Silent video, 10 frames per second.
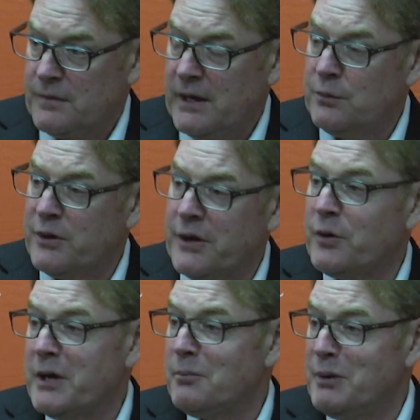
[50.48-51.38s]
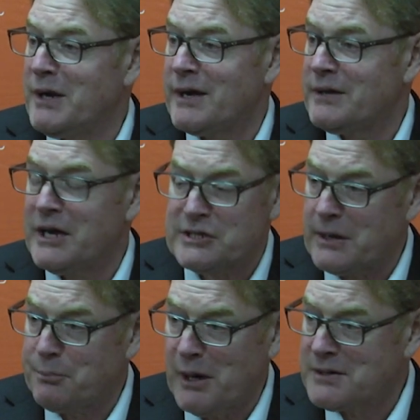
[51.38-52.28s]
And without him being on the ice,
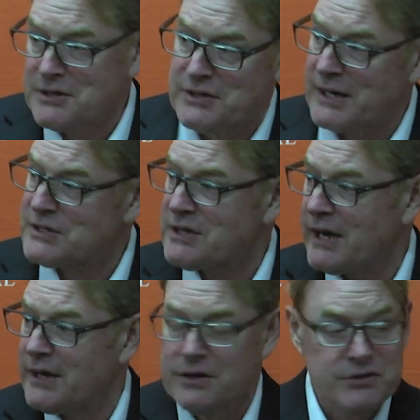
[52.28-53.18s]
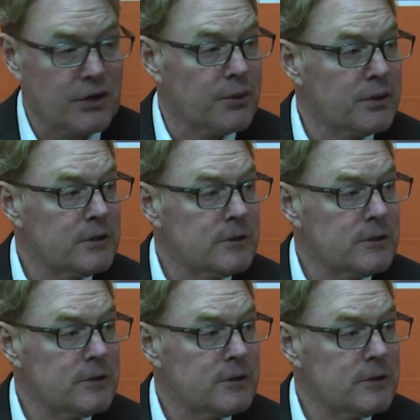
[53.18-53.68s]
that puck does not stay in the zone.